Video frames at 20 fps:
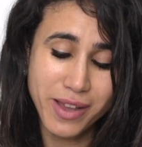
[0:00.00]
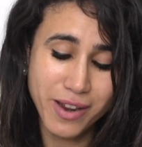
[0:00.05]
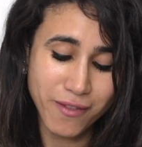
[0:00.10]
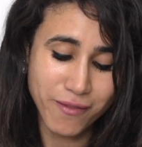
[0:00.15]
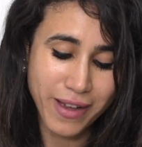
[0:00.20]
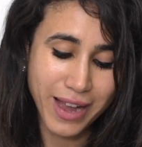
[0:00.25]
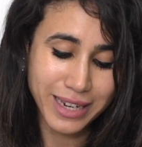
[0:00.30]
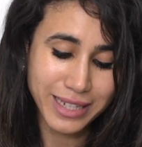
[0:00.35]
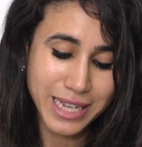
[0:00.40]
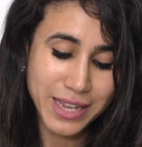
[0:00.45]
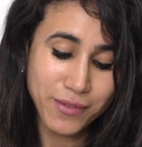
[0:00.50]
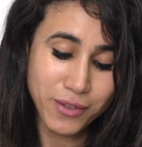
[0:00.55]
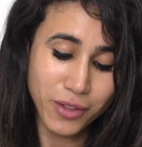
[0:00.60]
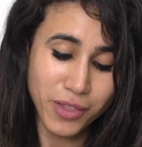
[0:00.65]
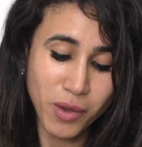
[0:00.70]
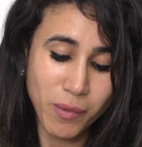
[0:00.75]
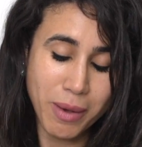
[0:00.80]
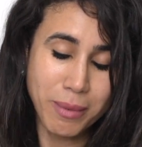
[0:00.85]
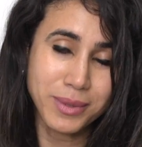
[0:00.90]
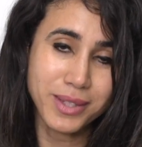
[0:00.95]
In fact, even on
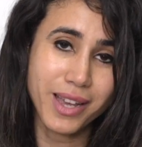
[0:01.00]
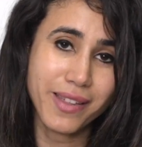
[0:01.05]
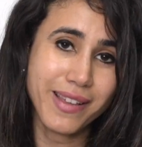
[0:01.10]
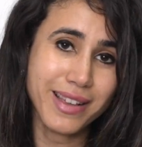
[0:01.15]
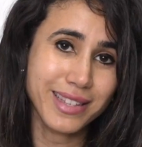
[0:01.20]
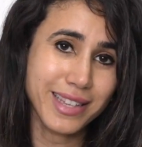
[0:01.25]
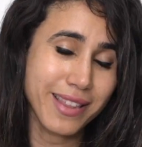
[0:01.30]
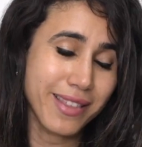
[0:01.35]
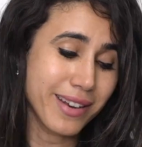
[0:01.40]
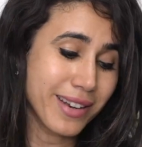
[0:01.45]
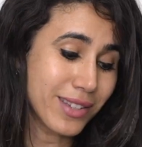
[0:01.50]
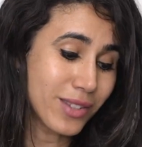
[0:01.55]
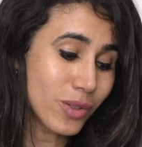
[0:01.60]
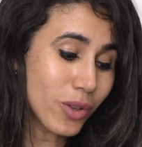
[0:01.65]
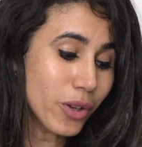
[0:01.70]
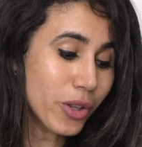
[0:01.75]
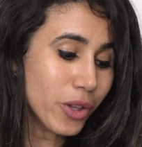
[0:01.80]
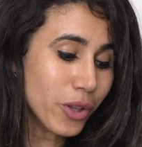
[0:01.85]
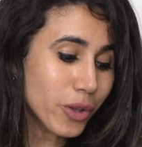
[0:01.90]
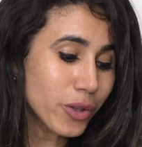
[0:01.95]
their website, they say that it's
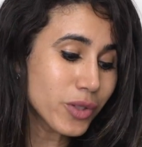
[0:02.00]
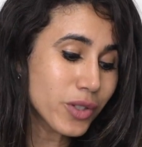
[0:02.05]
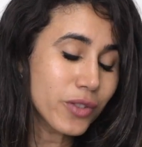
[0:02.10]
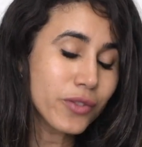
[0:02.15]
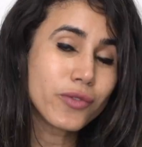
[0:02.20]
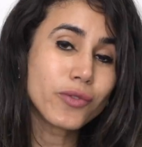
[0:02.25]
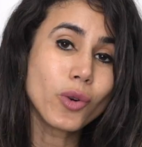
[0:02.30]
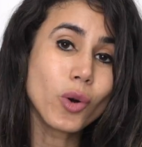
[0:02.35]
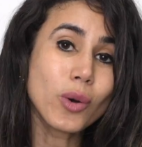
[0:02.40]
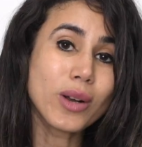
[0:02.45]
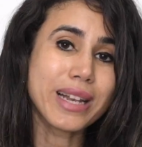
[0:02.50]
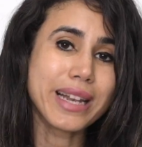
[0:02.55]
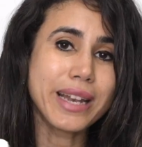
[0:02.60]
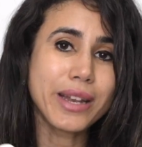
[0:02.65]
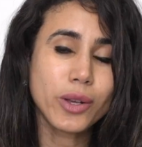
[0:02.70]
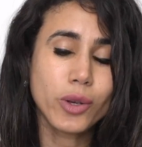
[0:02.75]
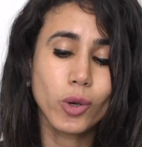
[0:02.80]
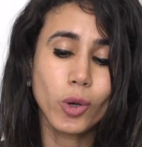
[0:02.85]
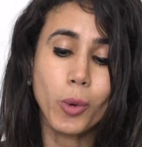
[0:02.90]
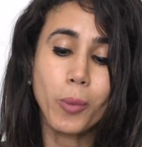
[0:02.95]
not used for
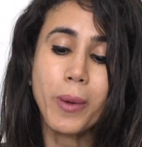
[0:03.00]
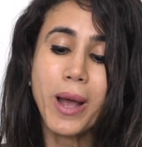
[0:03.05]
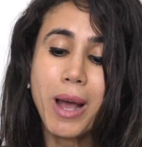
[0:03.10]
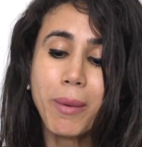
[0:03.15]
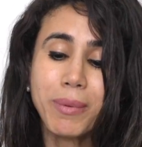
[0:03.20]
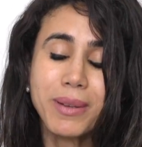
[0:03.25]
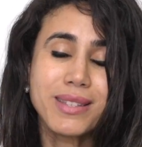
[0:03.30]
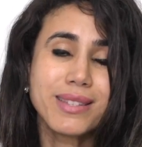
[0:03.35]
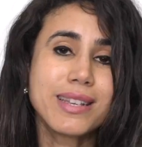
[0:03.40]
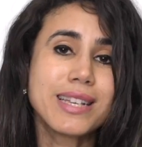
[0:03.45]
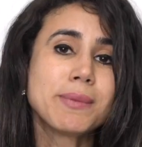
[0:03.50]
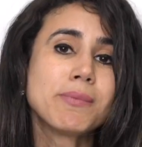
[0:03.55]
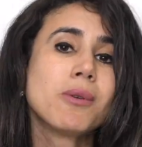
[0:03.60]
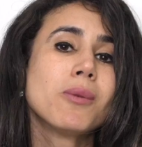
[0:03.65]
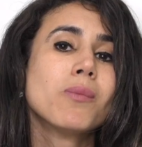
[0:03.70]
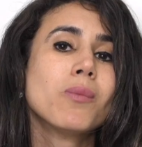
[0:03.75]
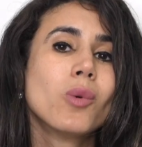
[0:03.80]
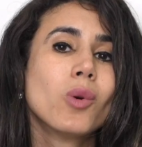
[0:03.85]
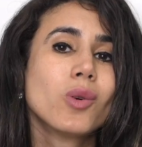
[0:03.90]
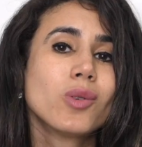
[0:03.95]
clinical purposes,
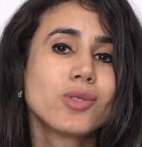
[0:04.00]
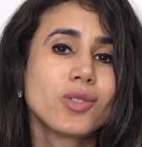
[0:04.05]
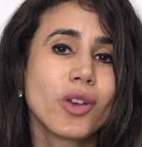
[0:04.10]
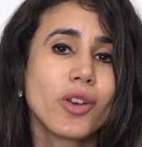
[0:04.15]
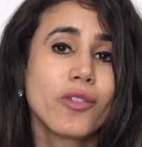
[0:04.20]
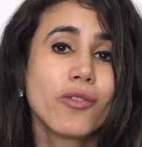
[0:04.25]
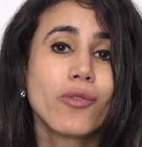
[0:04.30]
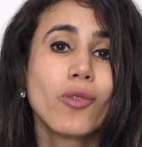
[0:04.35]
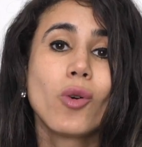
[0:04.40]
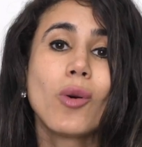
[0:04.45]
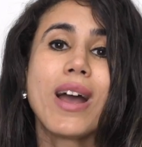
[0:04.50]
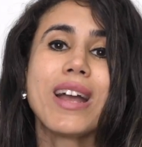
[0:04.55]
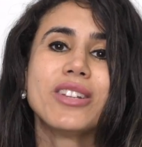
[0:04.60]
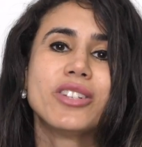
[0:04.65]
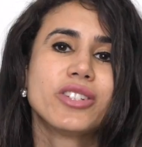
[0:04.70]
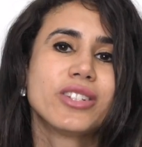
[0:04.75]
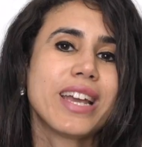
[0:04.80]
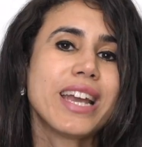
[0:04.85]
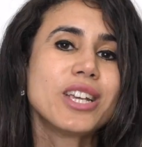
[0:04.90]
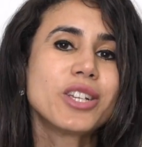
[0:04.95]
but more so for
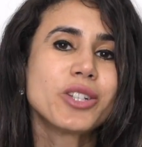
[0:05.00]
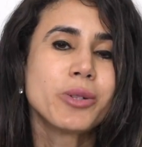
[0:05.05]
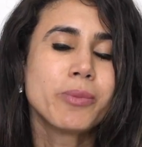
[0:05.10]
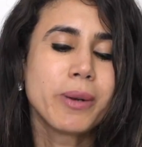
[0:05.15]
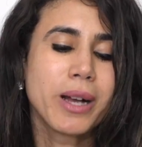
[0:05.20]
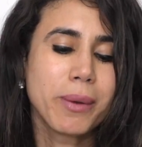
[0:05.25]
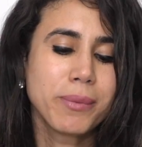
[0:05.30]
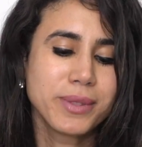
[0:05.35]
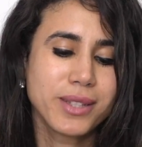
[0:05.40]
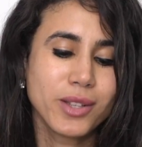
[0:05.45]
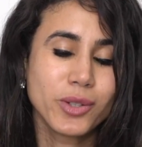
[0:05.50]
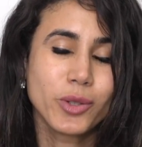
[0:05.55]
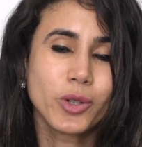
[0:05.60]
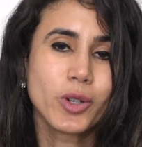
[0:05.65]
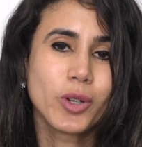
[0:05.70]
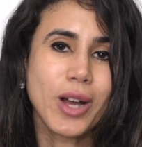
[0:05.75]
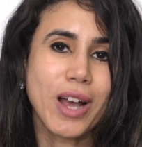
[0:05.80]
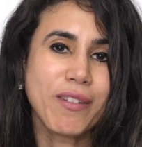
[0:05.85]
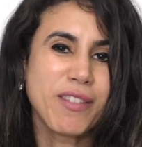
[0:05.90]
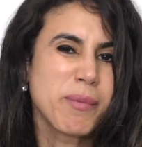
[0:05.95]
educational purposes
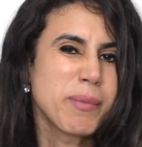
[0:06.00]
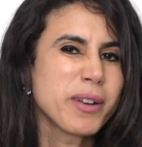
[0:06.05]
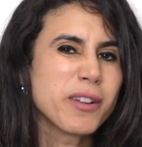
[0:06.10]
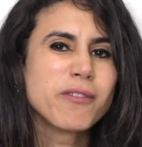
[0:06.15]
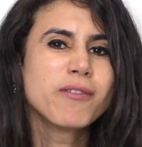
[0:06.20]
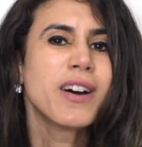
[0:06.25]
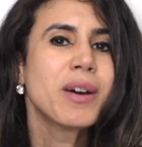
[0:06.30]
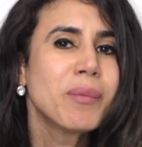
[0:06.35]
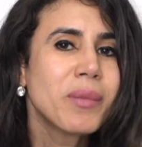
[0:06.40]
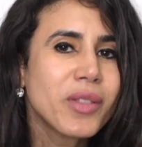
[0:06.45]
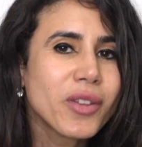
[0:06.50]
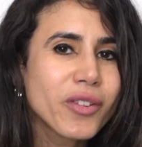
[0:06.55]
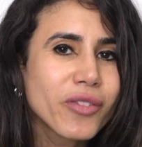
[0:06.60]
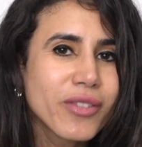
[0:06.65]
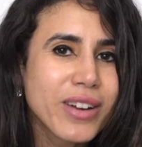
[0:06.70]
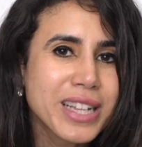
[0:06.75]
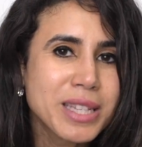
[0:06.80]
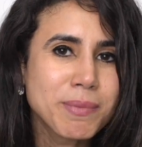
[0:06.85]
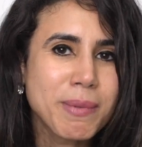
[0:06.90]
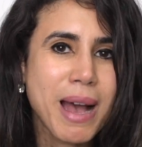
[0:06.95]
or having a bit of fun with your
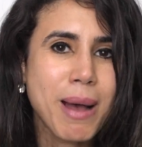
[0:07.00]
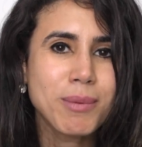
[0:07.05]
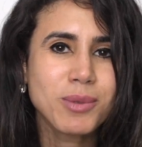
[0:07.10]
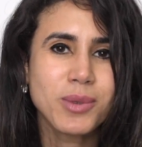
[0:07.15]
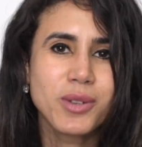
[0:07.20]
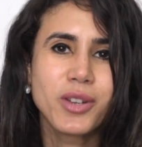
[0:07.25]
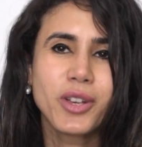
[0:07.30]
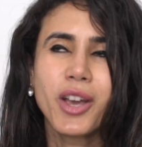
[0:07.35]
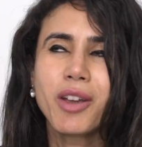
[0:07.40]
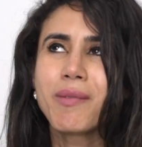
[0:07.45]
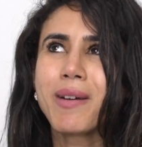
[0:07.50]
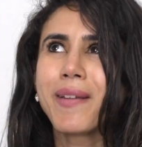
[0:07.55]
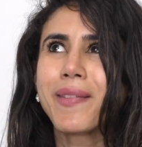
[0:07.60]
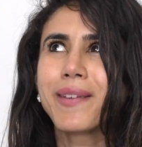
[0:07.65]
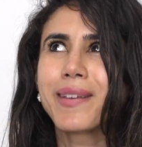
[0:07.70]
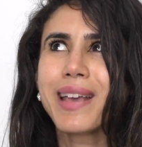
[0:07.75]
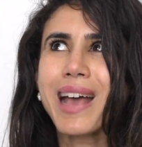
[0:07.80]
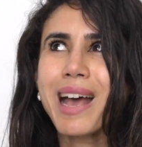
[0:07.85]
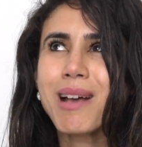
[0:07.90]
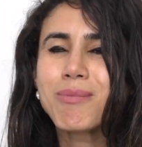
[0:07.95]
friends, perhaps when you're going around
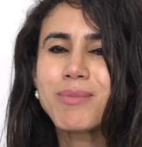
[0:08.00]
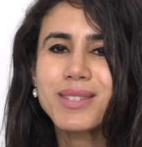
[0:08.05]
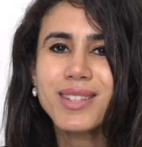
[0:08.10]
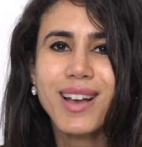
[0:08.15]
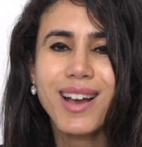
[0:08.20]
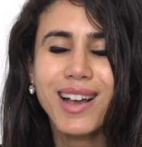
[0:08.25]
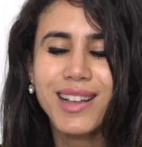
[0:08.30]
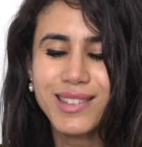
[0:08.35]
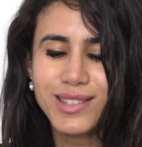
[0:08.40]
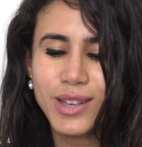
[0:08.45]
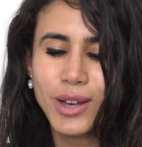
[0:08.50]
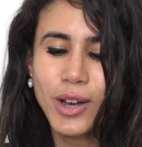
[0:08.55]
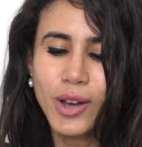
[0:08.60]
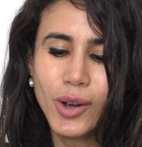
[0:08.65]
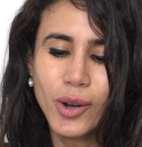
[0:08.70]
the campsites,